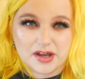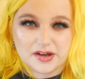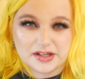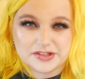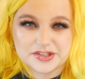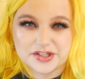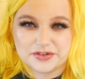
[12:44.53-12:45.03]

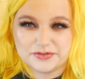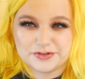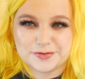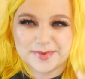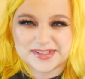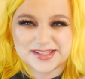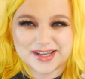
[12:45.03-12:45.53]
undertone, which
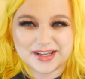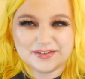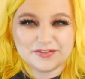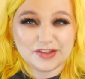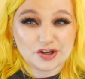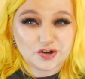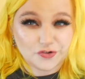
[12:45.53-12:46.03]
makes it kind of
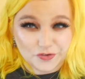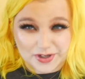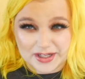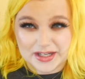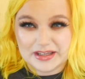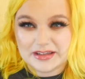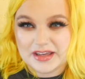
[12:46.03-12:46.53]
look
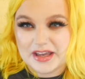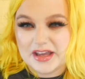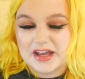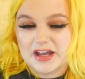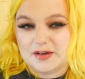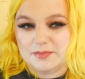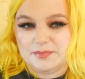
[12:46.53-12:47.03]
greeny.
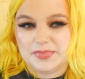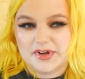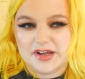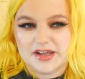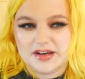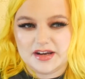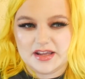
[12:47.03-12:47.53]

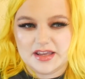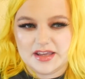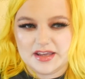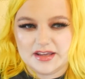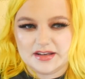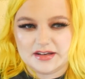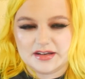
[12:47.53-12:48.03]
But
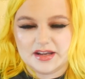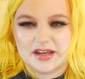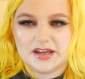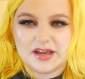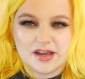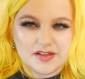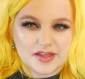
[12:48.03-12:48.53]
in
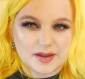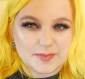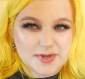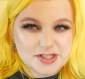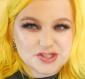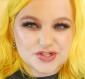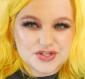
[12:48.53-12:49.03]
like
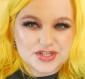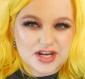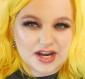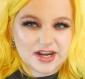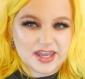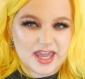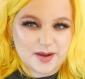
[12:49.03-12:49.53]
pictures and
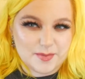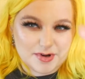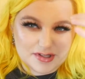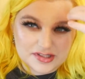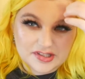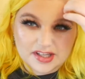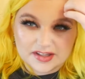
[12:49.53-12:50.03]
on camera
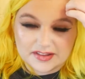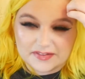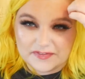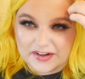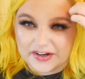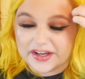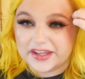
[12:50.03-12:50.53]
it's looking
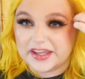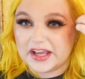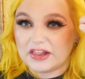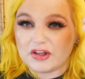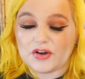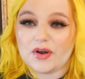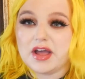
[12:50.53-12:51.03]
very
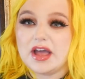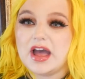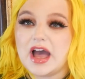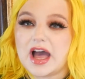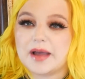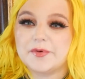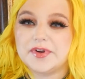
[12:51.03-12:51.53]
yellow.
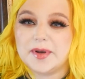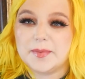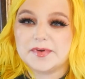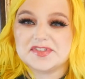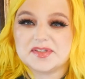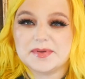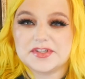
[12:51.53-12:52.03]
I'm going to
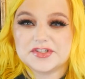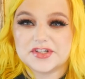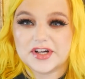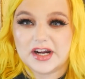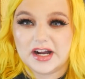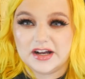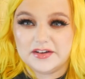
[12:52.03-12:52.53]
post a
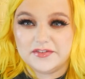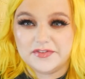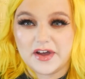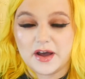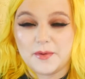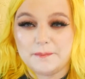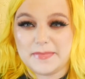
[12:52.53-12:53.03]
picture of
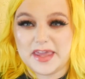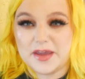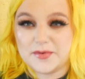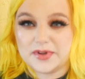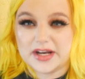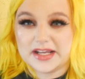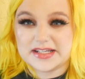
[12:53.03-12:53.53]
me
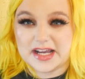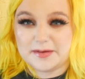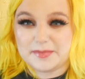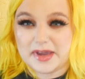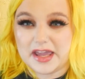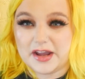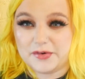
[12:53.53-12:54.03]
when I dyed
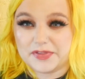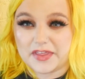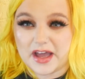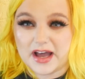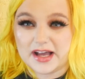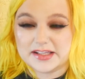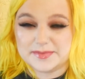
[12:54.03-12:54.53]
my hair with
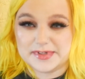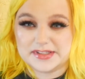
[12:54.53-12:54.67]
Cosmic